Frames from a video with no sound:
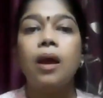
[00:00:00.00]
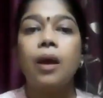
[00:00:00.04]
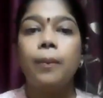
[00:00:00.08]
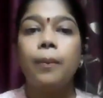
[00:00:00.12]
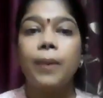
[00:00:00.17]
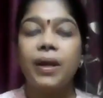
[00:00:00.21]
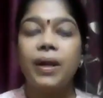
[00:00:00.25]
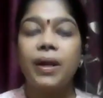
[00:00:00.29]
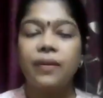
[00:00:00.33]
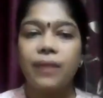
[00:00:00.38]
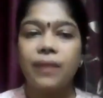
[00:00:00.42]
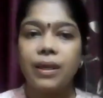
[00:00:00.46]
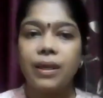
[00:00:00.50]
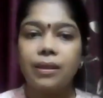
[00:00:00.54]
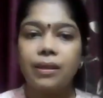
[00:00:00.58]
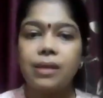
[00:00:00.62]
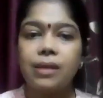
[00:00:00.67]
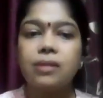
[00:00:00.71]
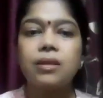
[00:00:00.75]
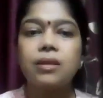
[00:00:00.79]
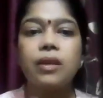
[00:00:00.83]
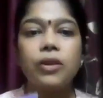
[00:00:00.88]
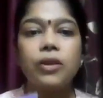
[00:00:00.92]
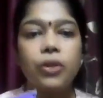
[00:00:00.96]
But then
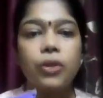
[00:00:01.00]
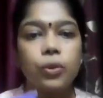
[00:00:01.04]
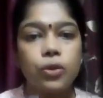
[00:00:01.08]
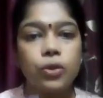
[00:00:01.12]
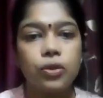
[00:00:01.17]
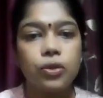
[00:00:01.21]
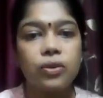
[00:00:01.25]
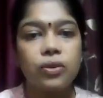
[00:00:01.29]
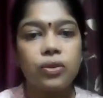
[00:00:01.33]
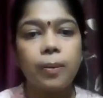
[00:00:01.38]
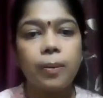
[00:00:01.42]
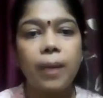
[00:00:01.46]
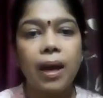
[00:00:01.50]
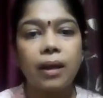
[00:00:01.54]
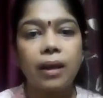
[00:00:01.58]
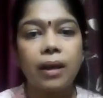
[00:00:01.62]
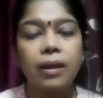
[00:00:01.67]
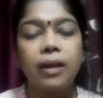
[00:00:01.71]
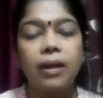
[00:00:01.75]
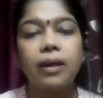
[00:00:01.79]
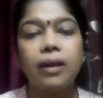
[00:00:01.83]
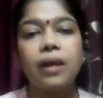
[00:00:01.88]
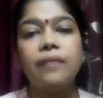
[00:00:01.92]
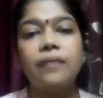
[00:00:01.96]
these are new to the
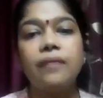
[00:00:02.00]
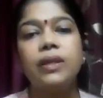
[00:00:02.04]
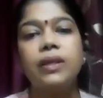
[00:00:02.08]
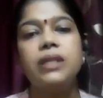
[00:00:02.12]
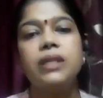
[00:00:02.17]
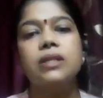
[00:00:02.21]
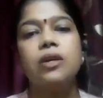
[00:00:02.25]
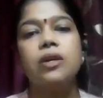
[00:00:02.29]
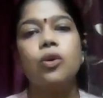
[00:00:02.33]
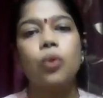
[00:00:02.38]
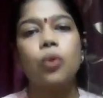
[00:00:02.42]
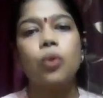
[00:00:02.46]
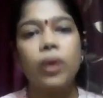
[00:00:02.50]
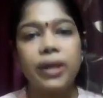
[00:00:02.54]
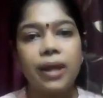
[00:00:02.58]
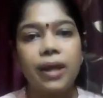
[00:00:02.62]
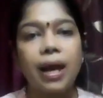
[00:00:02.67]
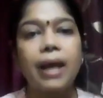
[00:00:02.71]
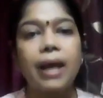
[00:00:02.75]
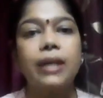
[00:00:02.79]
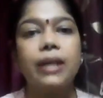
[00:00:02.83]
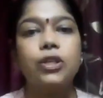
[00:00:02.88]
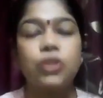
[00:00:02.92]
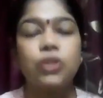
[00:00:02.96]
market and these are quite
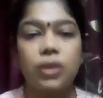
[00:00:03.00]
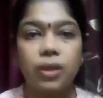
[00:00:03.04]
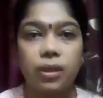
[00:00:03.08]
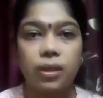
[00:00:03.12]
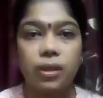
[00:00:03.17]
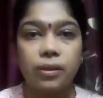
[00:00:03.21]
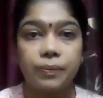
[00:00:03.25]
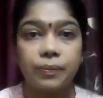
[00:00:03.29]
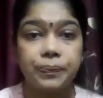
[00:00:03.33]
hygienic.